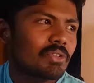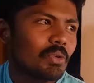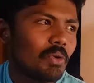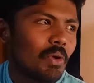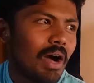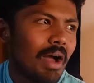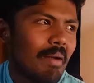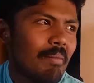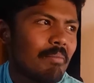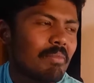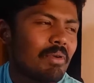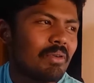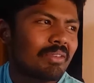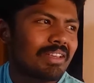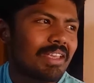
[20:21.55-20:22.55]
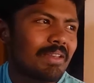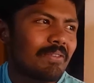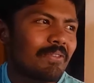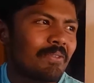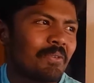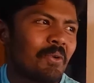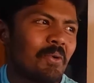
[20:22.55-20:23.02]
So I'm
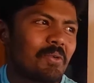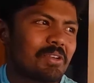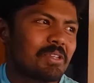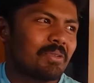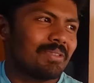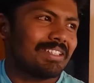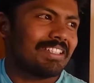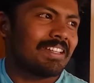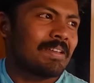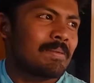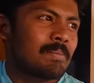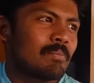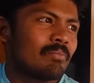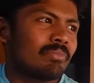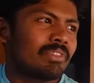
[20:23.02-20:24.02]
looking forward to it.